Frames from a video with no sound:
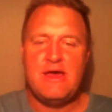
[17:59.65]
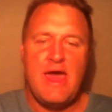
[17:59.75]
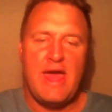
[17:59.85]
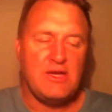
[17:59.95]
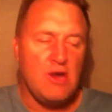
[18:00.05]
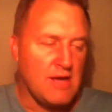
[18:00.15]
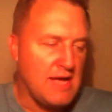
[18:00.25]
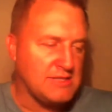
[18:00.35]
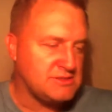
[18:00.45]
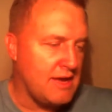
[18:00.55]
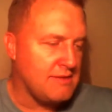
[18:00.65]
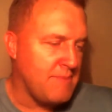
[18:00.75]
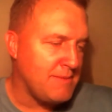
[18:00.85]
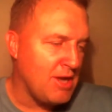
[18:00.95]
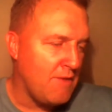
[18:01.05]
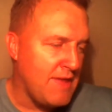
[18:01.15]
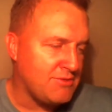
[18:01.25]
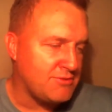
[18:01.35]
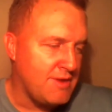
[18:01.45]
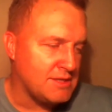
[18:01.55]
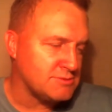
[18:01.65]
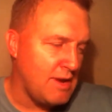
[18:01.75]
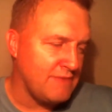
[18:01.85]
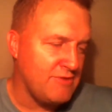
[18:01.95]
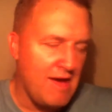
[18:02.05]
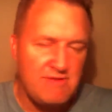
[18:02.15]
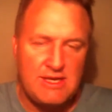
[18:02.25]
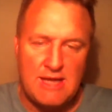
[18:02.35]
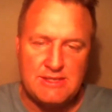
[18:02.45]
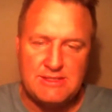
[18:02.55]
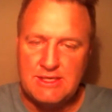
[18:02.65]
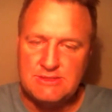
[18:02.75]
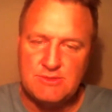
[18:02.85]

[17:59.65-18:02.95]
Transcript: Yeah. And guys, maybe on that thread as well, if you have any ideas or